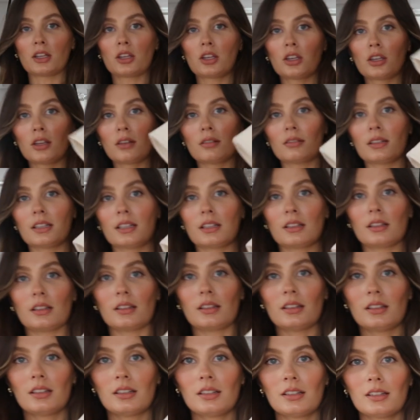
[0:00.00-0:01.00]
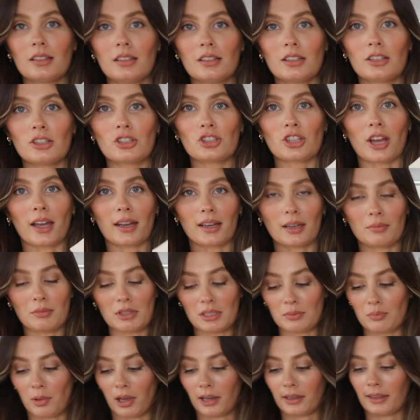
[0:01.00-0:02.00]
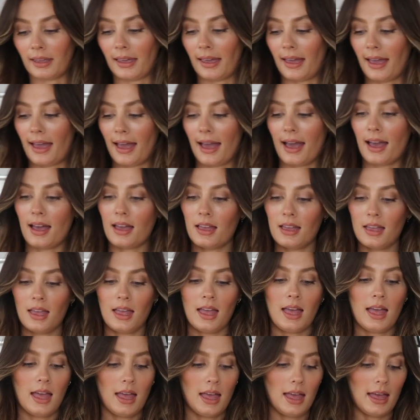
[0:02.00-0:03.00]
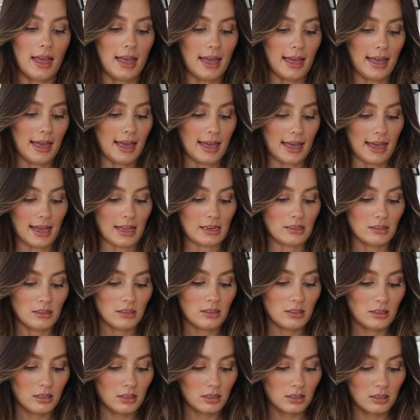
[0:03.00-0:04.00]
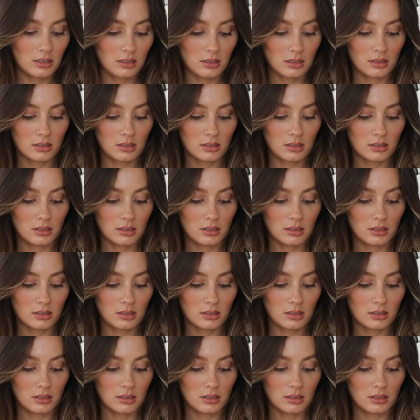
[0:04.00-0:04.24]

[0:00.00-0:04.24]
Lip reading: cute little Jacquemus bucket hat and